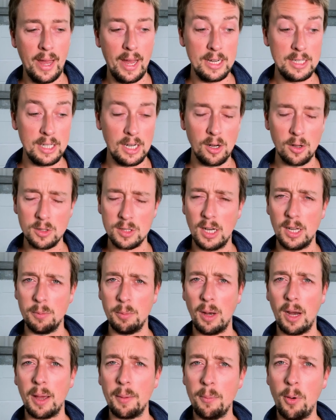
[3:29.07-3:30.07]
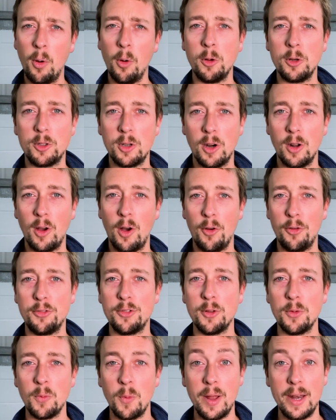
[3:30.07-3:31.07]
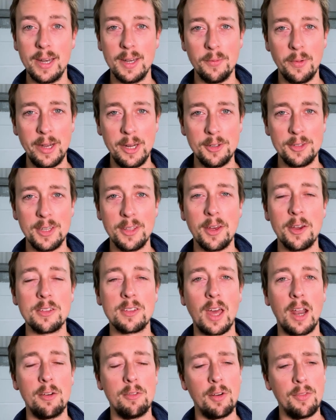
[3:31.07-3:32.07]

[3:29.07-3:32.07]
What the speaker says: Actually, it looks a little bit like portrait often when you see those kind of